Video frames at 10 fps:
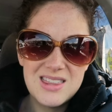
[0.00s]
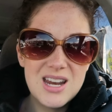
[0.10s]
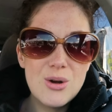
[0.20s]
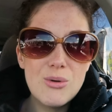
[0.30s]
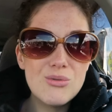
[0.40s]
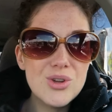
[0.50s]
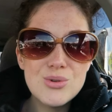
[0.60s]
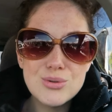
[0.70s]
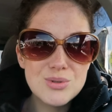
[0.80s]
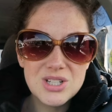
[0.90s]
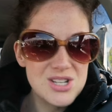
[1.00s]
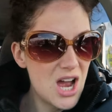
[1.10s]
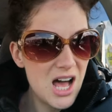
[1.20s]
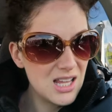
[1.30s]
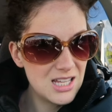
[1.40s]
They don't use real
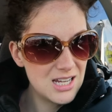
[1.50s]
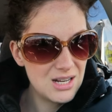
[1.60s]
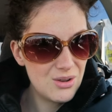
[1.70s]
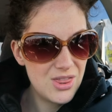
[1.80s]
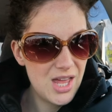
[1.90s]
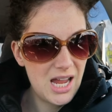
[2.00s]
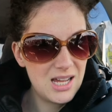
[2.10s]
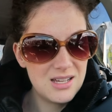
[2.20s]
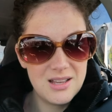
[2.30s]
chocolate, I don't think.